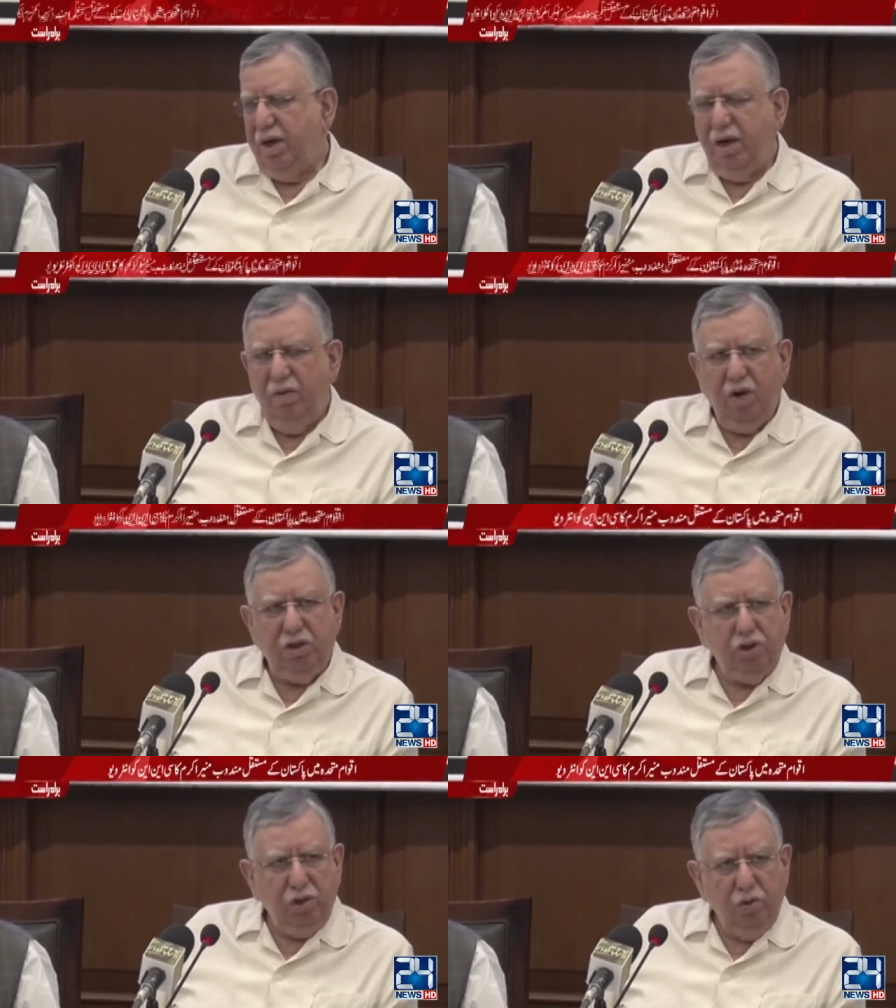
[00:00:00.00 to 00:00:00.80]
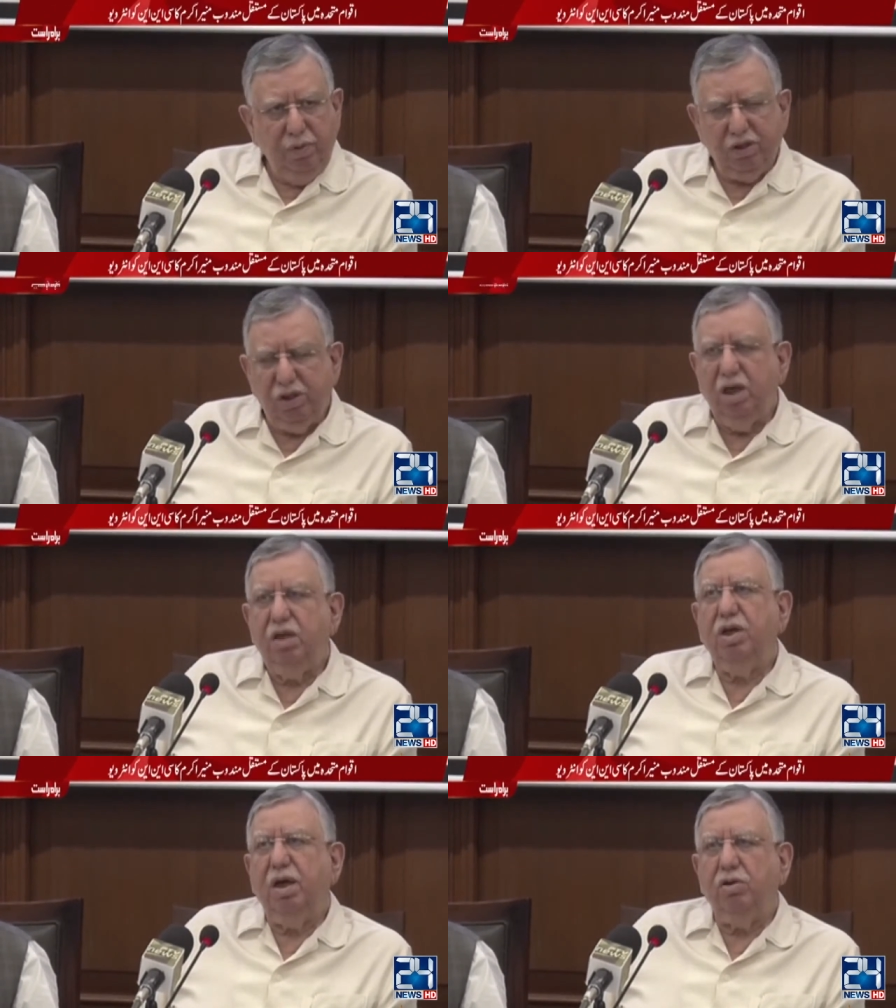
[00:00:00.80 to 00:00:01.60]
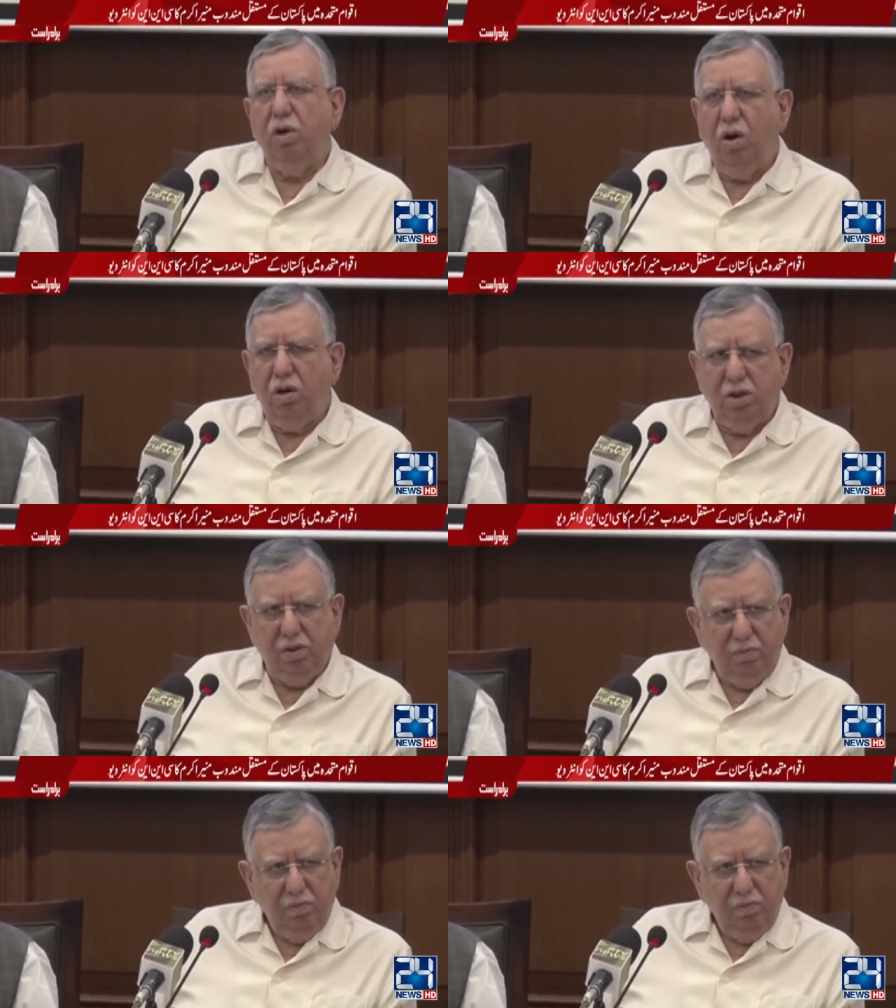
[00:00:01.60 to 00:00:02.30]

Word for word: any venture, you basically think long term.